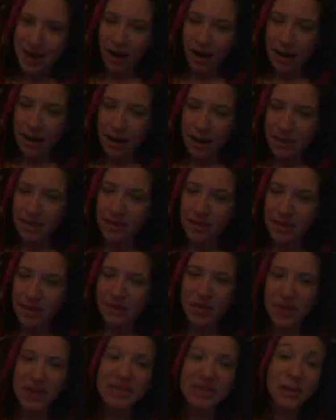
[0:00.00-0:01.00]
I mean,
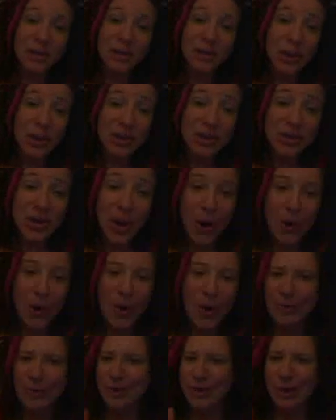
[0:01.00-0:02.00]
they still wanted to know
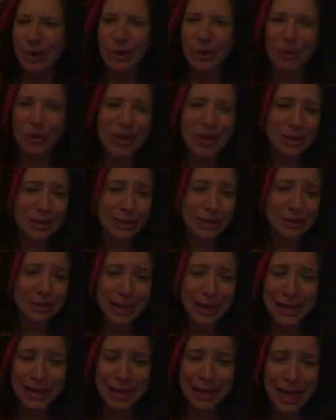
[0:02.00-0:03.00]
what the whole thing looked
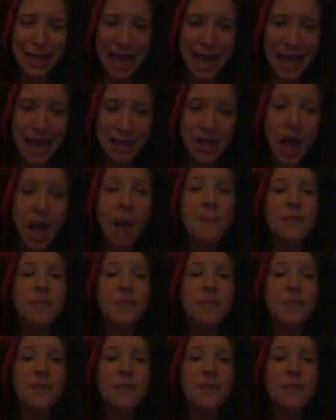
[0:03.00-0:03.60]
like in the end,